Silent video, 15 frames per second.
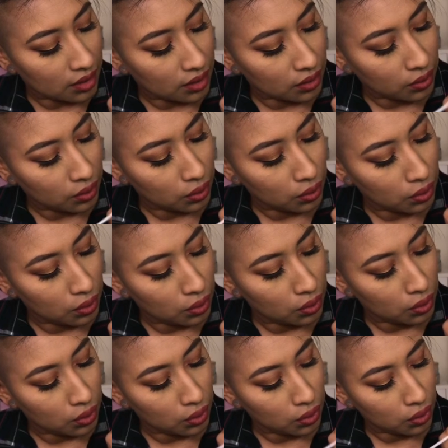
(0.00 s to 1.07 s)

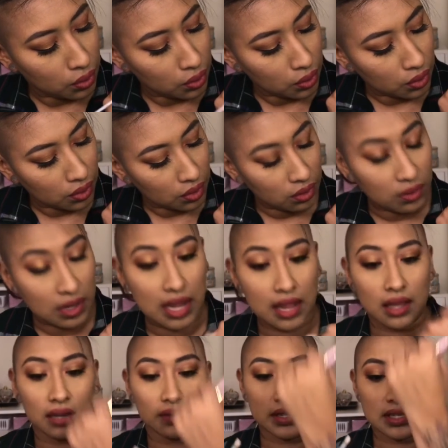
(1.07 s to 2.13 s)
Ooh, I
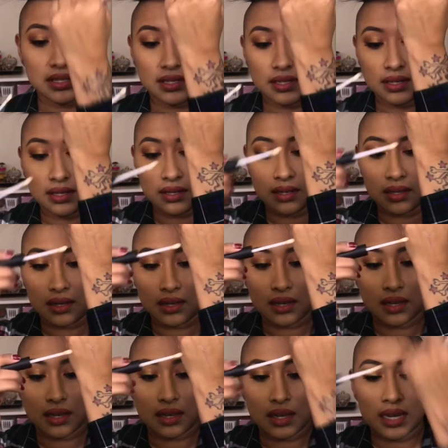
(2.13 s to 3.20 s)
love it.
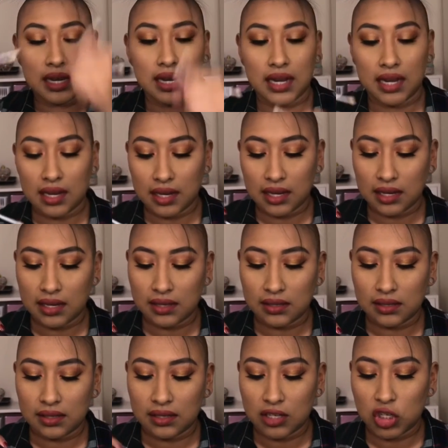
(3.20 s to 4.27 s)
It
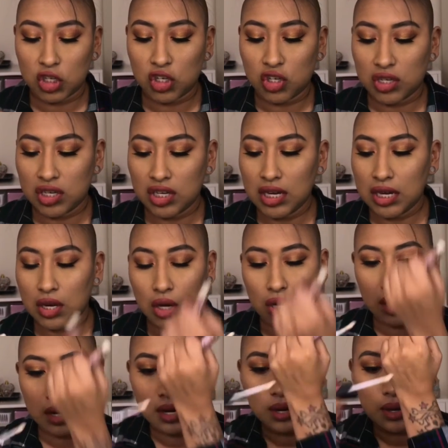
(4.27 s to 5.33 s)
is
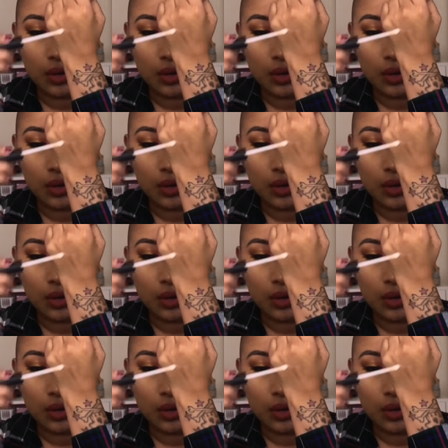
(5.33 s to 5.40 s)
sheer,